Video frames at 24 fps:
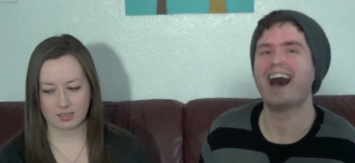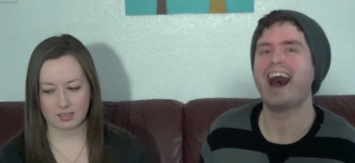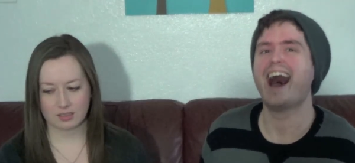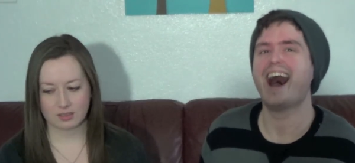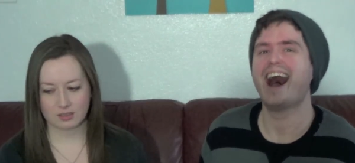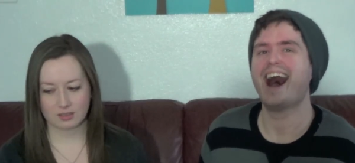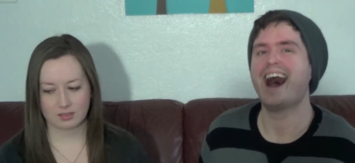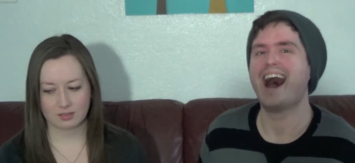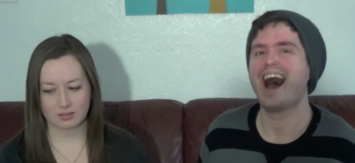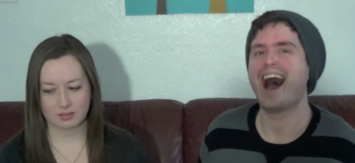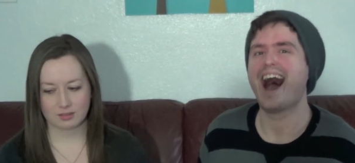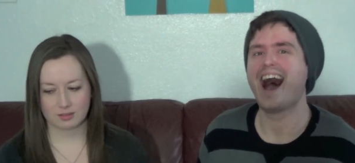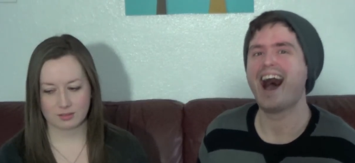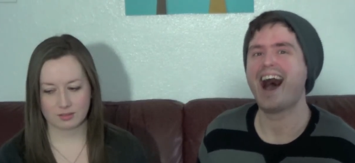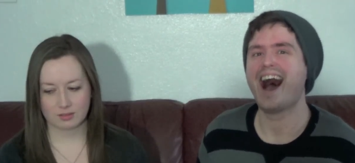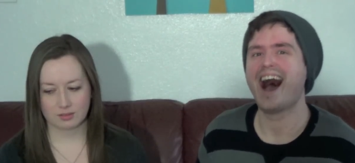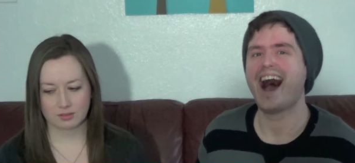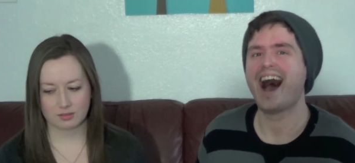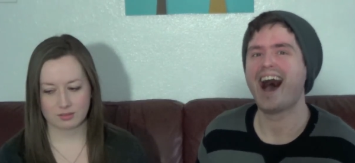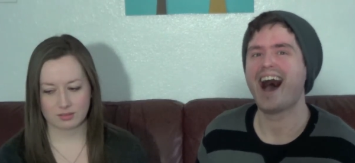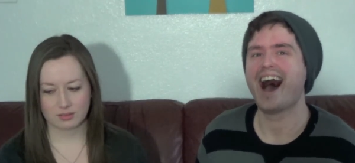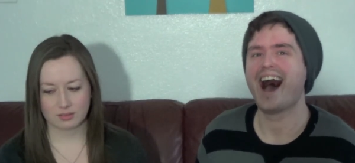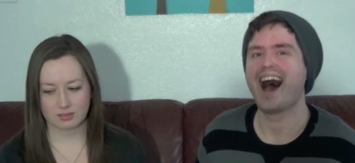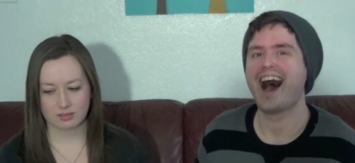
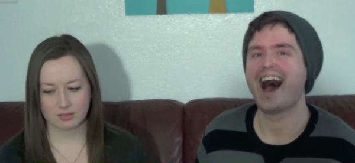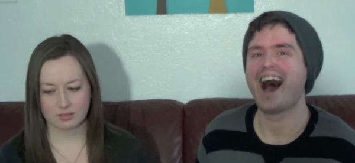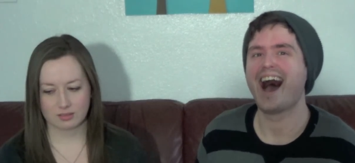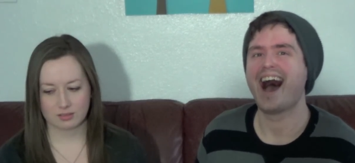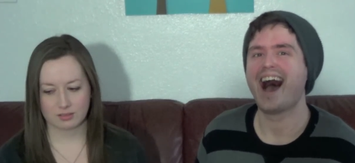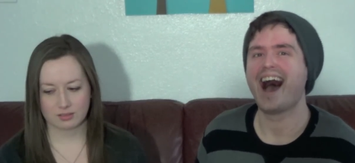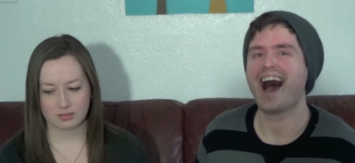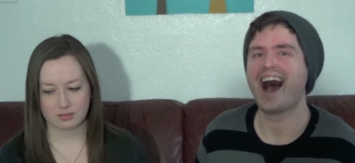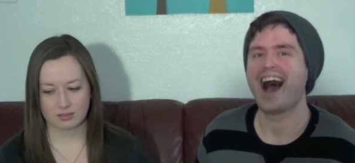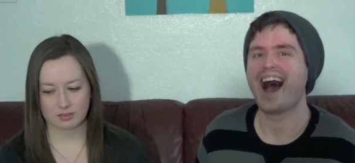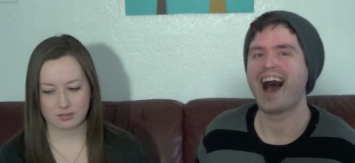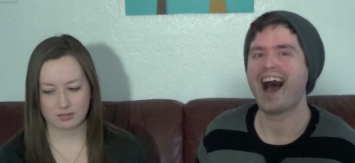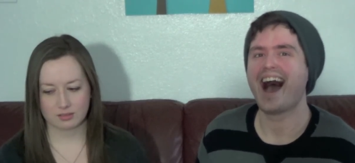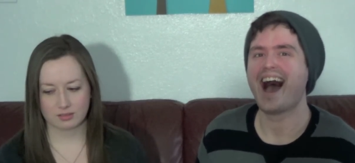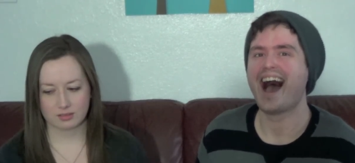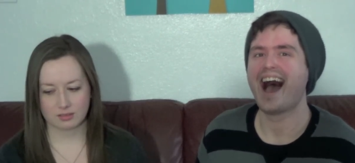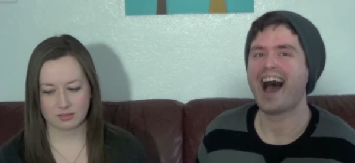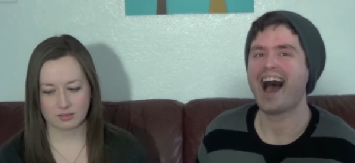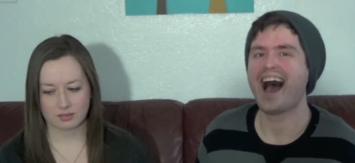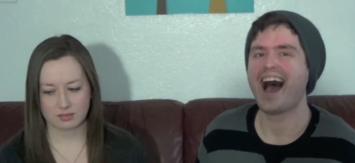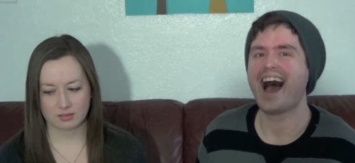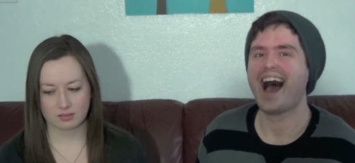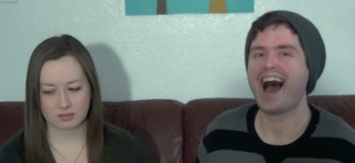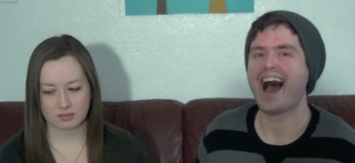
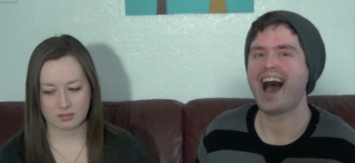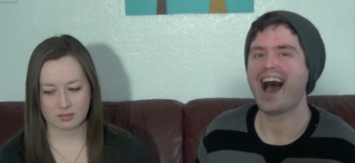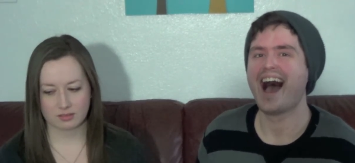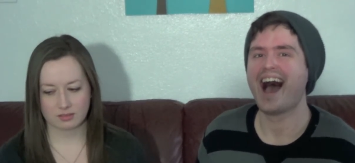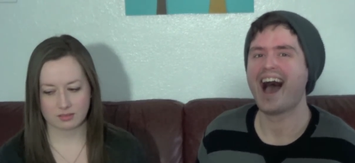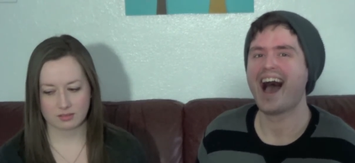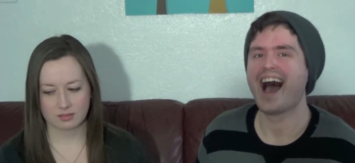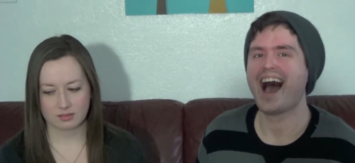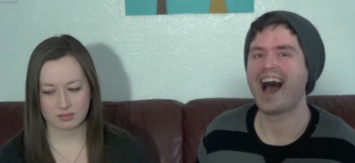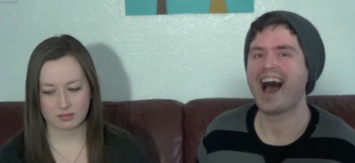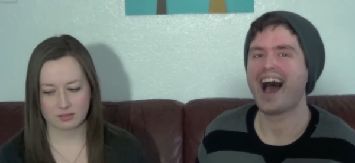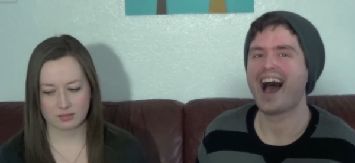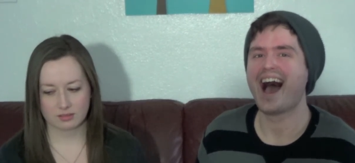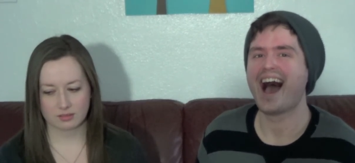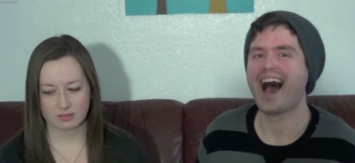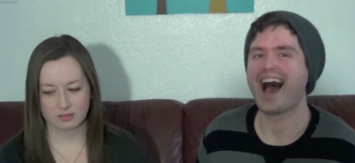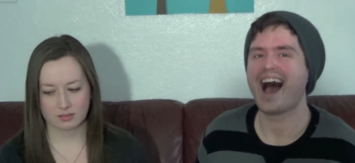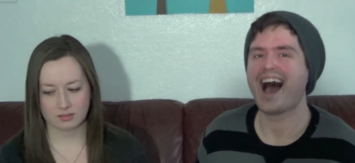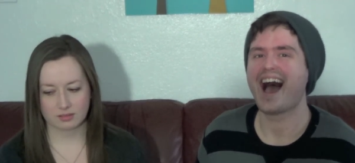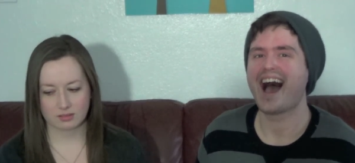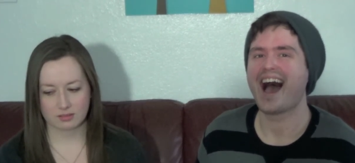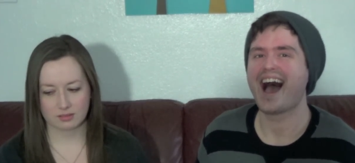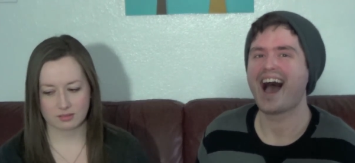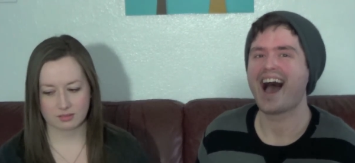
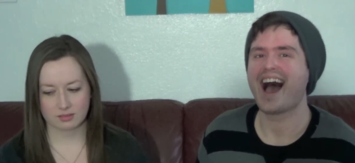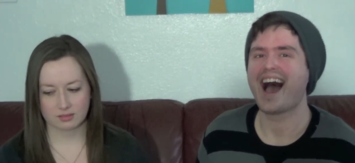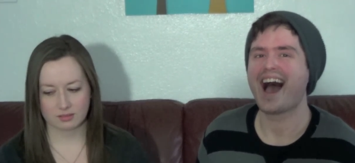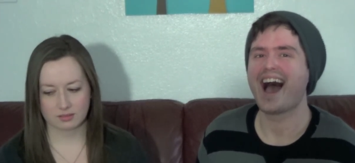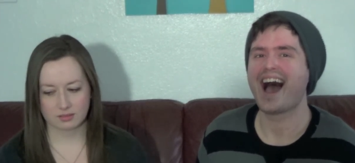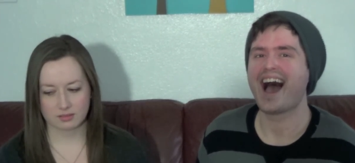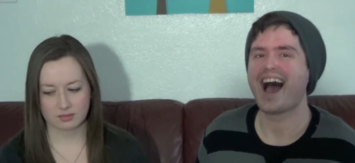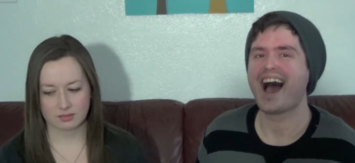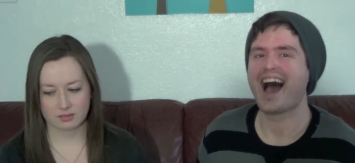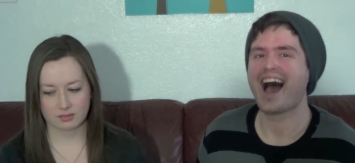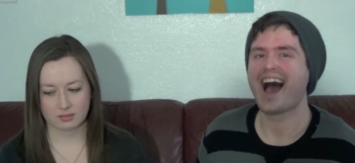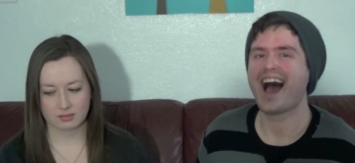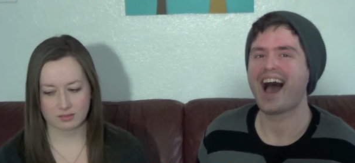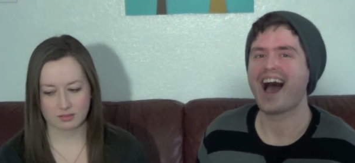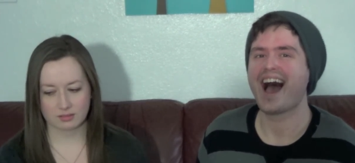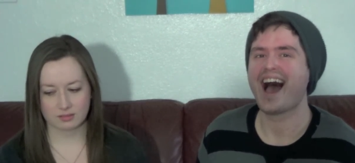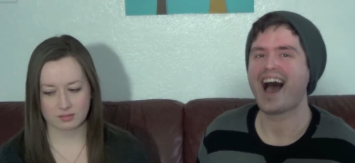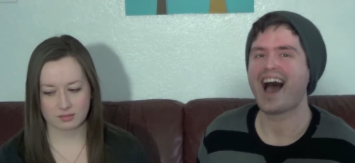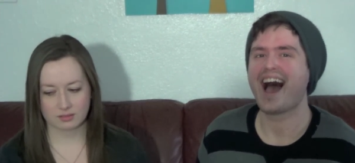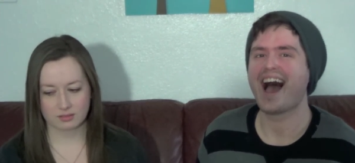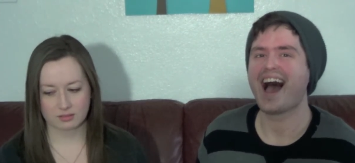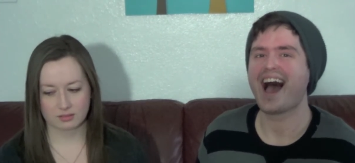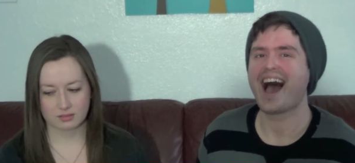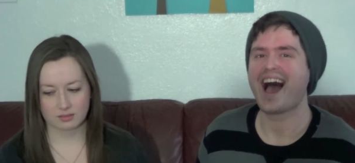
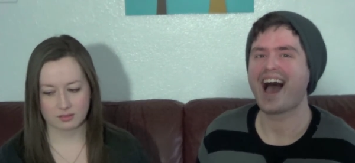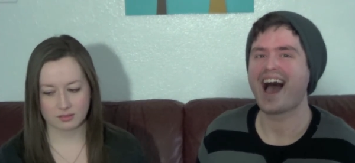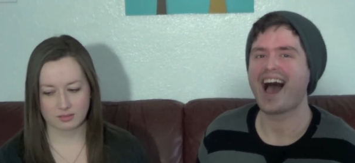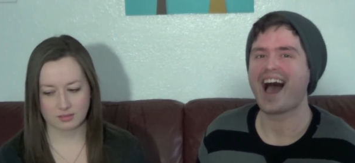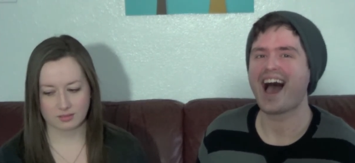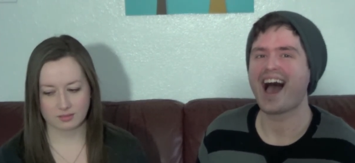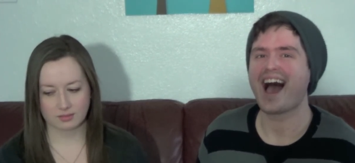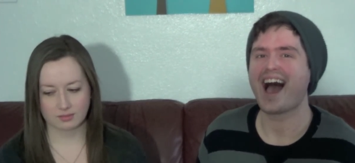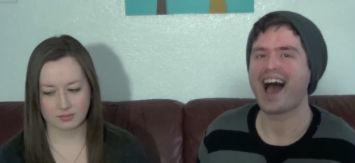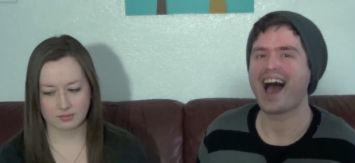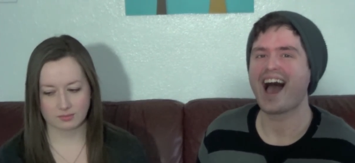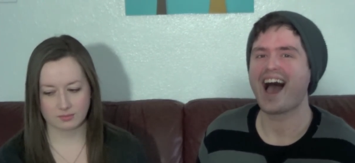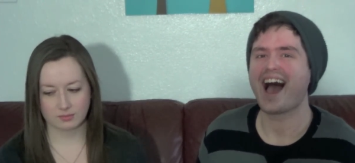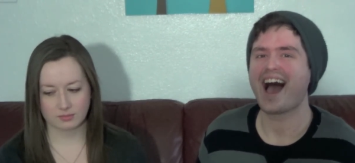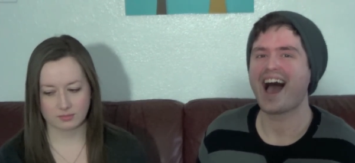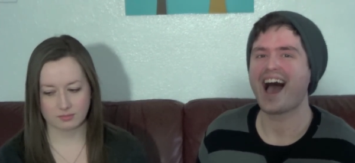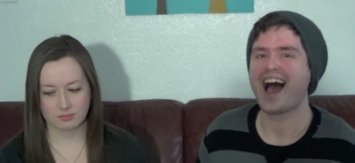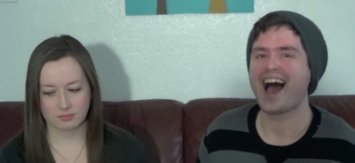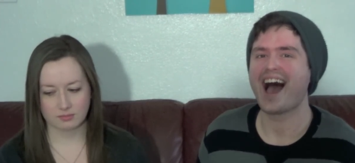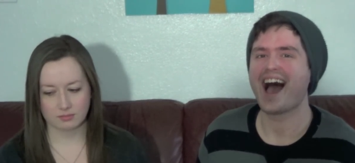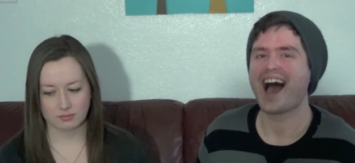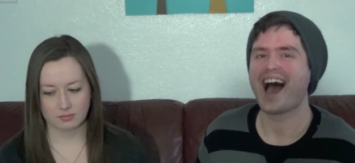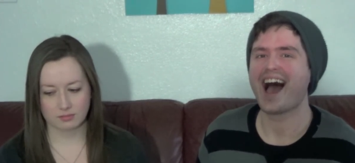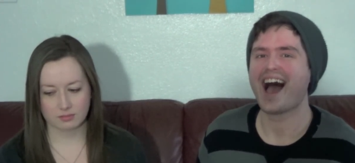
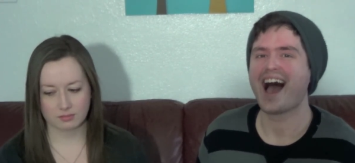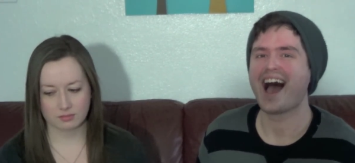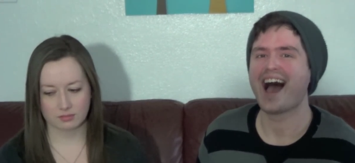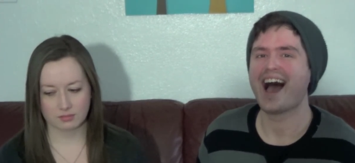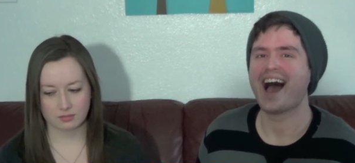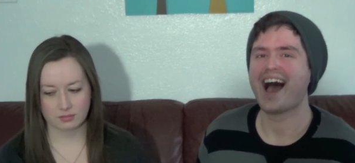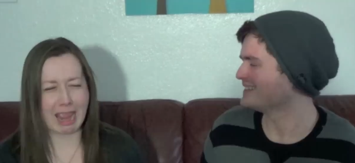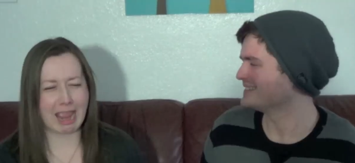No one is speaking in this clip.